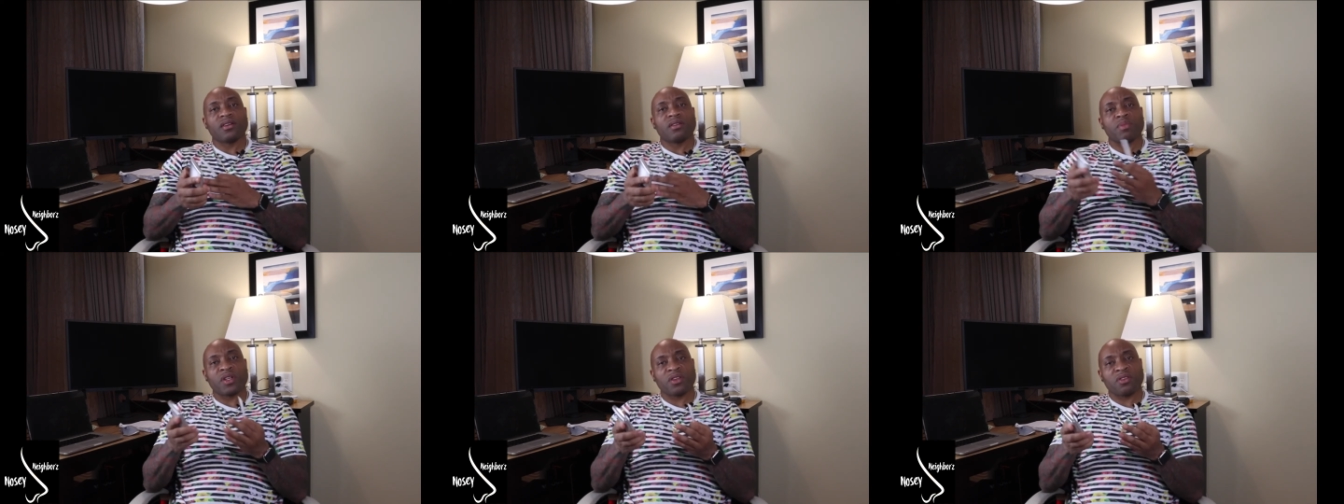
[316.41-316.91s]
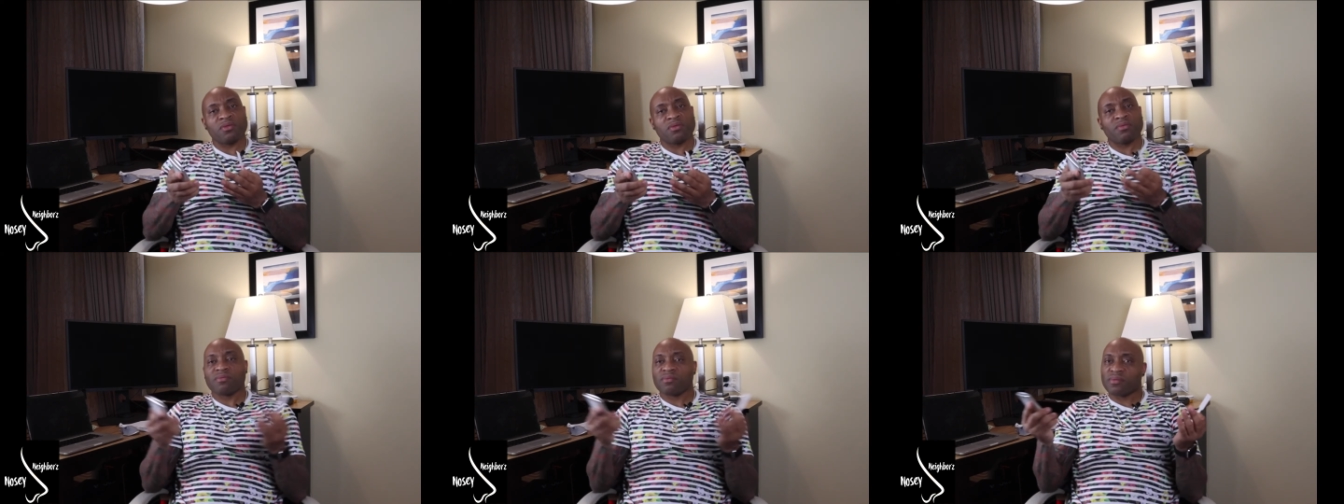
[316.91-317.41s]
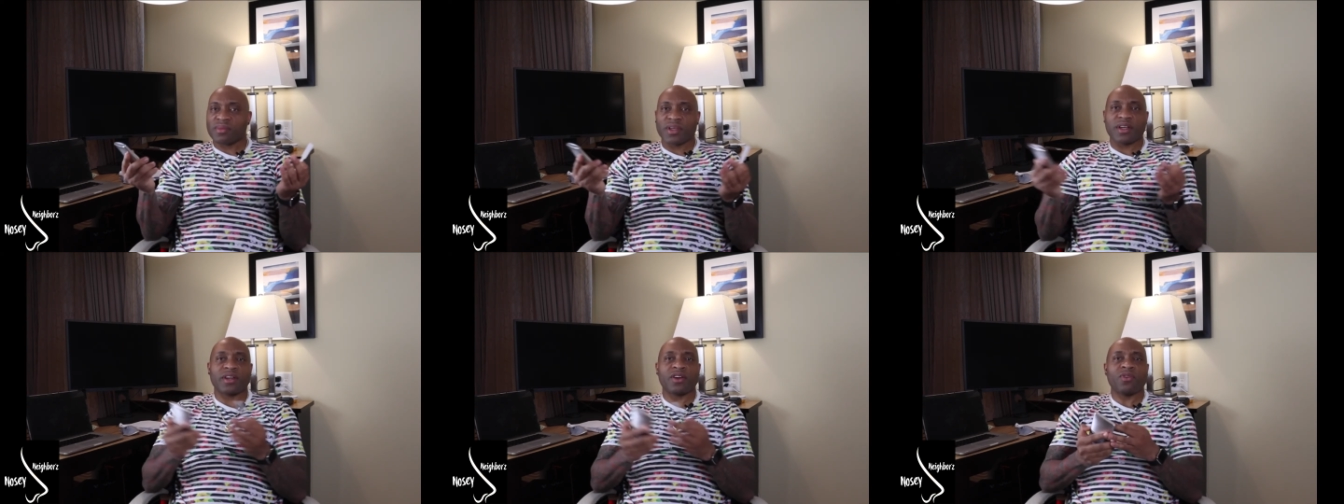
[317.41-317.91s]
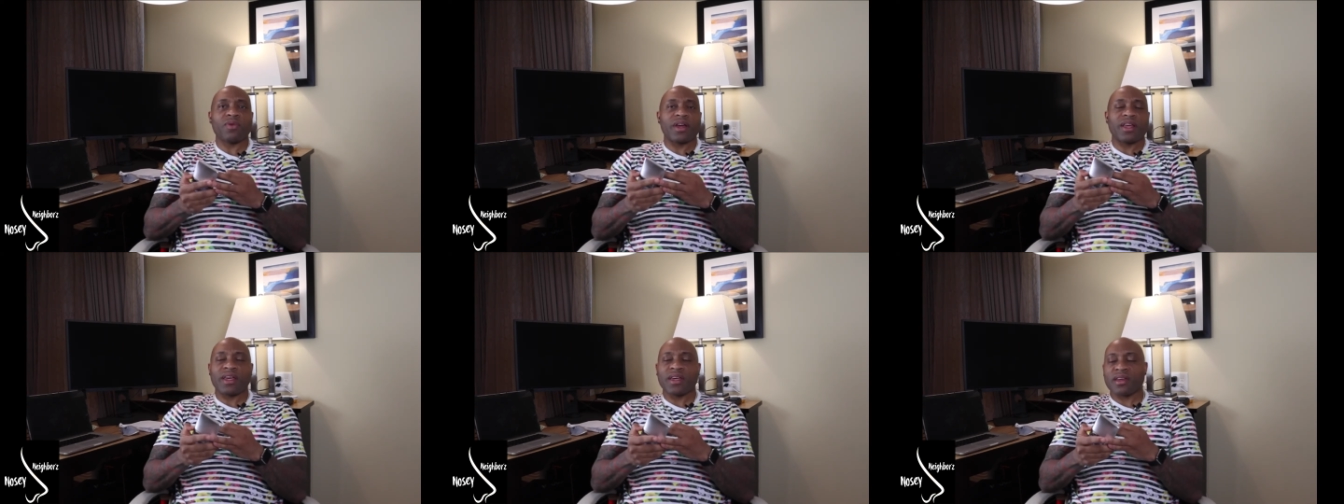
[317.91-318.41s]
but you go right
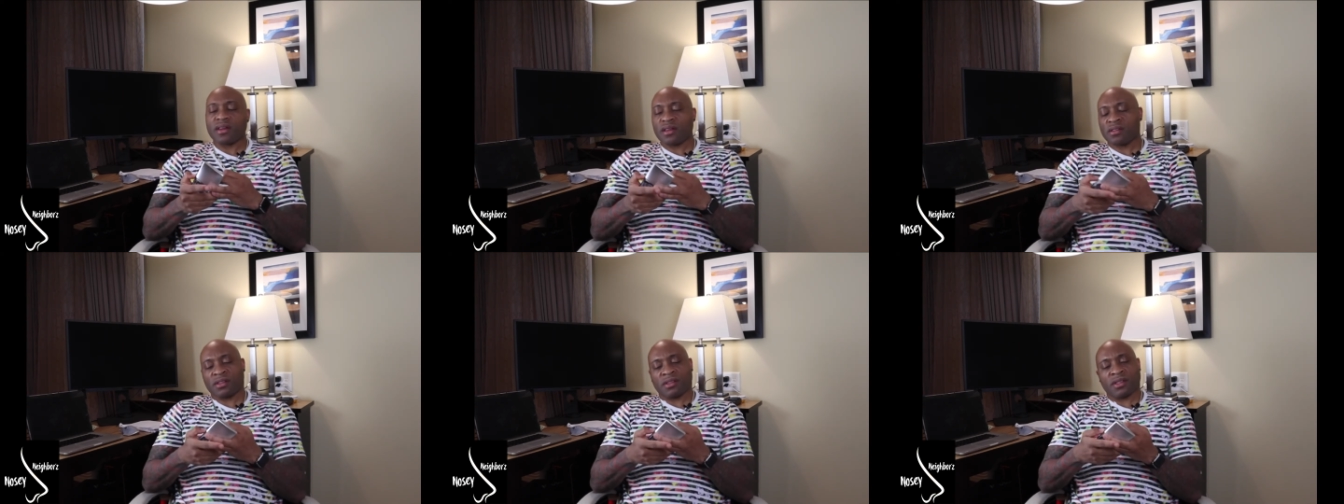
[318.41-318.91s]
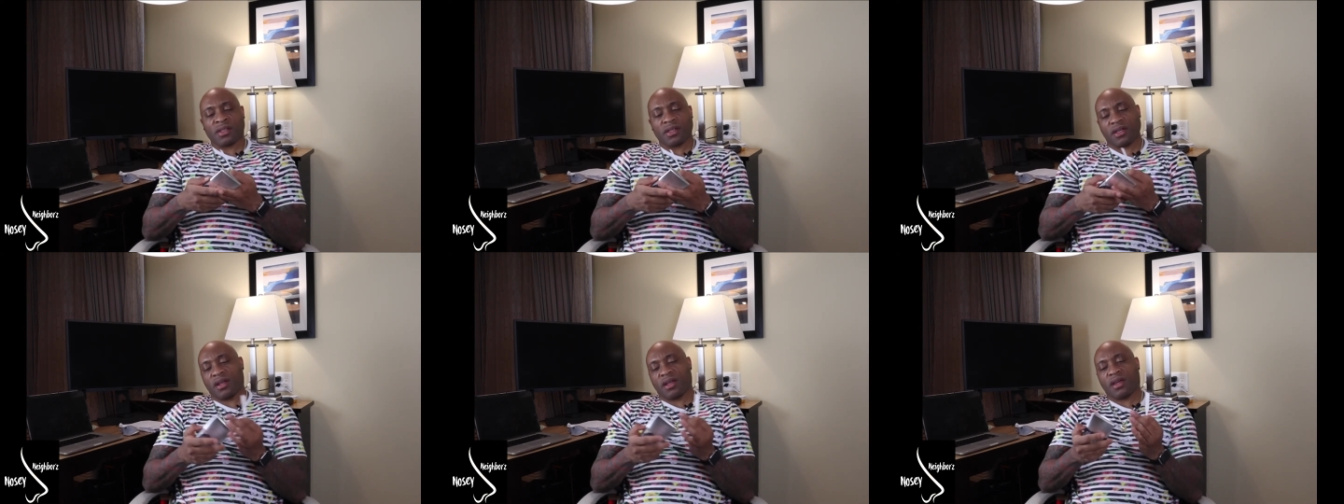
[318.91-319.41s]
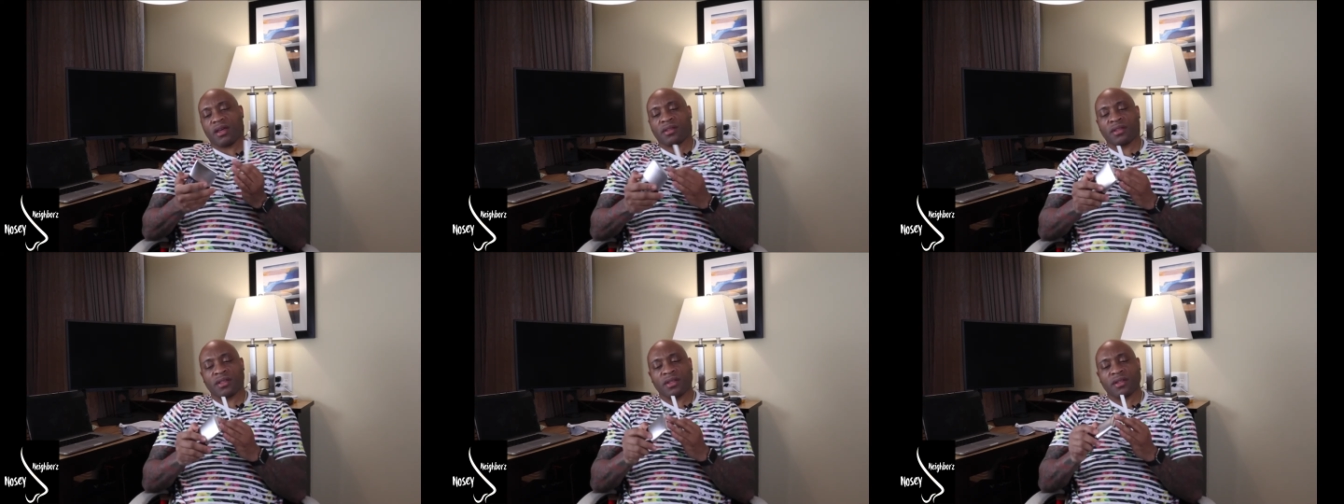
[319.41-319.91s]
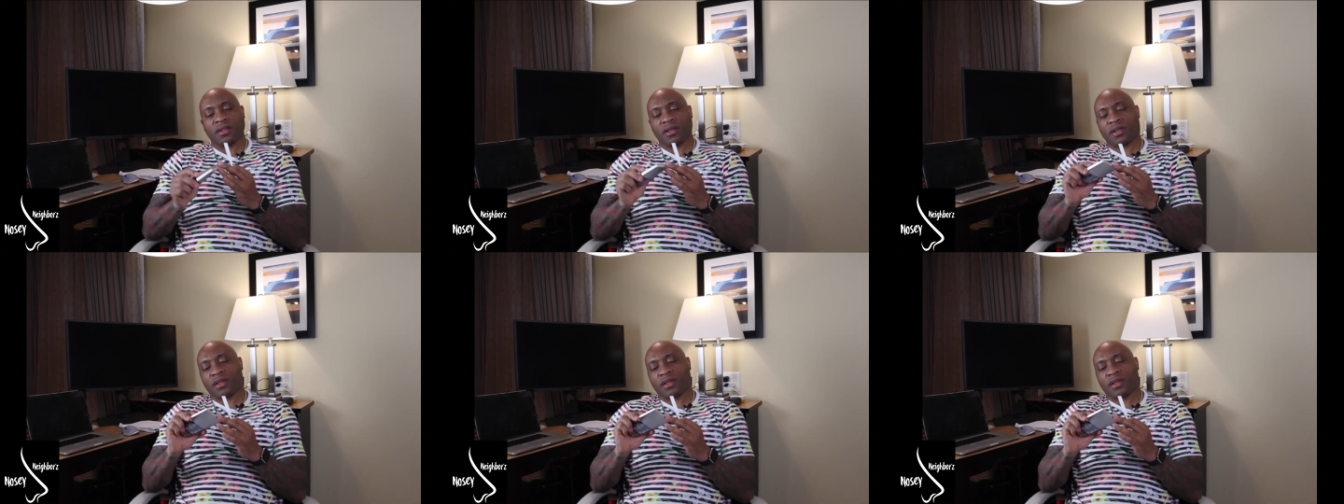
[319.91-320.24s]
ahead. This is an excellent